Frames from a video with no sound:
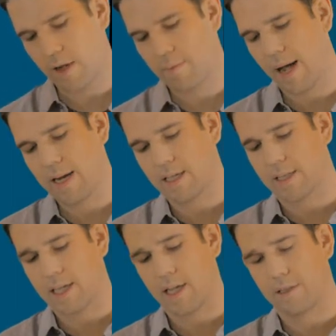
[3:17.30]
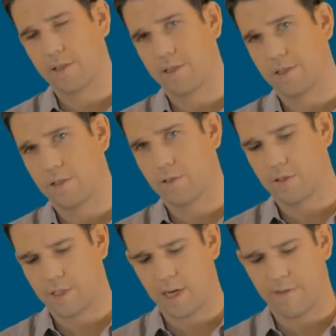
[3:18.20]
bind a click handler to
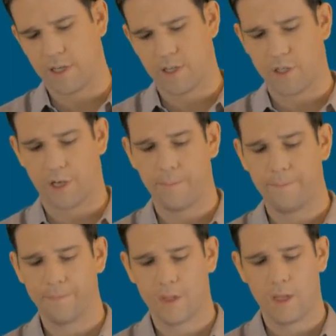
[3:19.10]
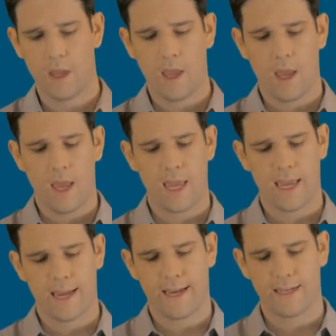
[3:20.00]
the definition term,
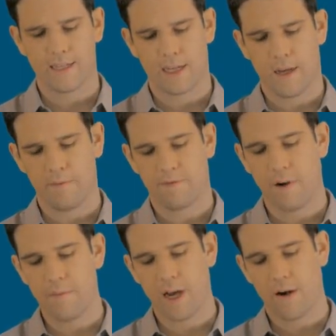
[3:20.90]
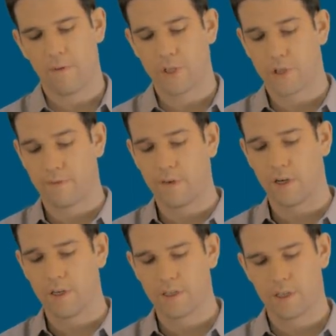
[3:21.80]
and from there, I would
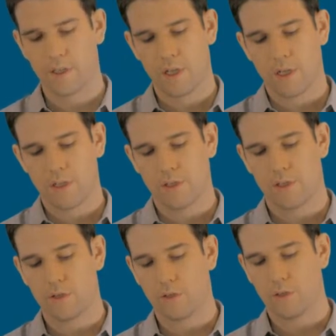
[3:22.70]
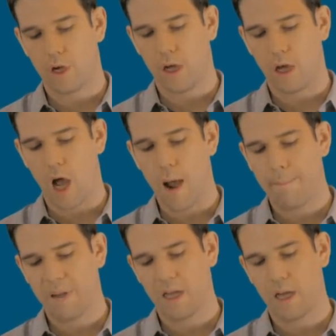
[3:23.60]
traverse to
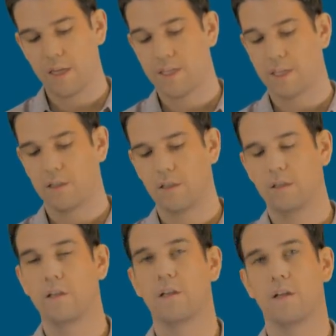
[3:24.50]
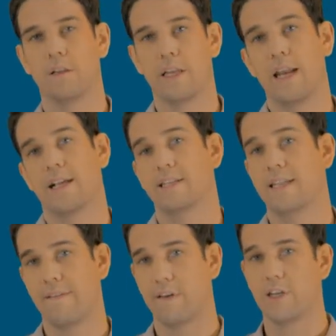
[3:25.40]
up until the next
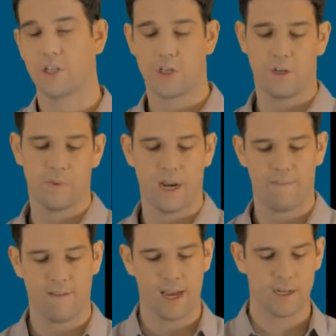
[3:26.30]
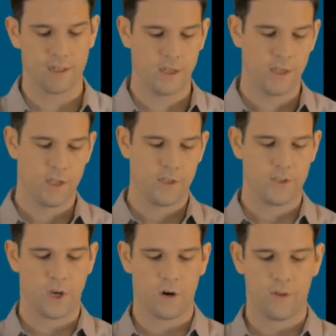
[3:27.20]
definition term that I find.
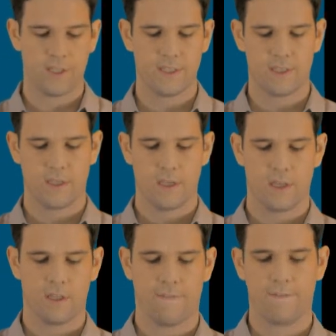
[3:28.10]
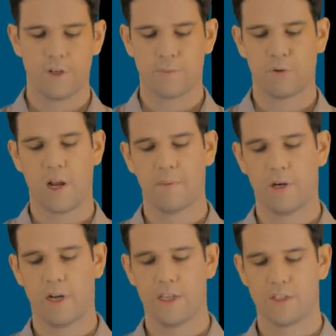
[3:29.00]
So the first
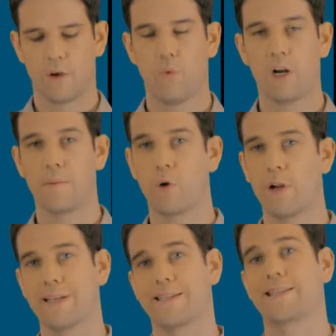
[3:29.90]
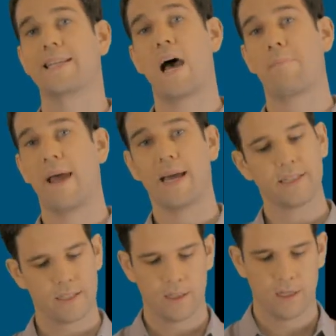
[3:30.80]
parameter is what I'm going to stop at.